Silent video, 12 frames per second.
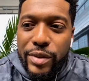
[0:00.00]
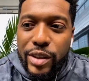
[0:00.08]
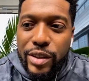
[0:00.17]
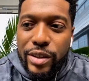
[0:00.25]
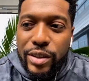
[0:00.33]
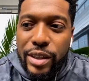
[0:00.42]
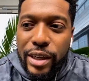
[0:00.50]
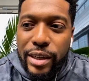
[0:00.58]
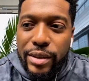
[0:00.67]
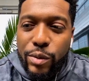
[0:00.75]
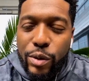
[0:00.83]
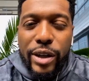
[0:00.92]
just
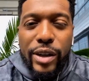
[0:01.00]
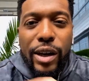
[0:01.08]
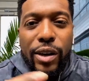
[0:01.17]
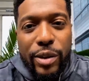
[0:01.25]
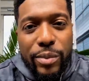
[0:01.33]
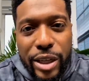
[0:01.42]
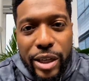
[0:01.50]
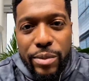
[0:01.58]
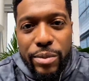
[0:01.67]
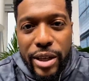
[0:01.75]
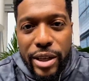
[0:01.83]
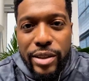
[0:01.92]
well, I'll, end up
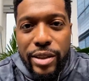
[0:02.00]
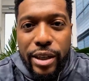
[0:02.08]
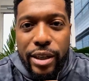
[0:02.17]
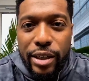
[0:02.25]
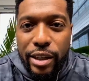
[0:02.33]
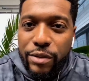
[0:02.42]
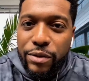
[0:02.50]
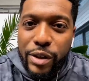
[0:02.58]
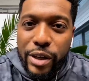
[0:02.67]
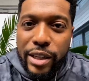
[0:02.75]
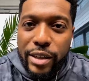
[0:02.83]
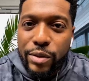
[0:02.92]
telling them things that I, that I
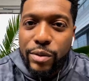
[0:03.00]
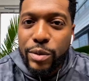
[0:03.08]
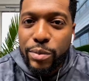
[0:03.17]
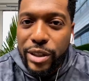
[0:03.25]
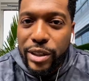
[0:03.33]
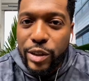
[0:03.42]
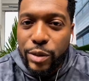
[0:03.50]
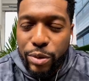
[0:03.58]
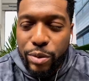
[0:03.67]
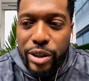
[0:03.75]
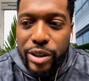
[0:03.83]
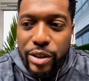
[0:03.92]
feel like would be
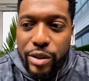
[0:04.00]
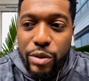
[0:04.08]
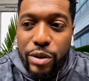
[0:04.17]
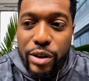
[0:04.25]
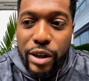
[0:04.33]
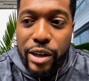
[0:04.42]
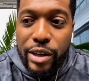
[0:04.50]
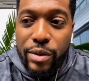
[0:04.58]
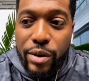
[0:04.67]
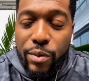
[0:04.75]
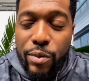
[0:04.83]
inspirational, and and, mm-hmm.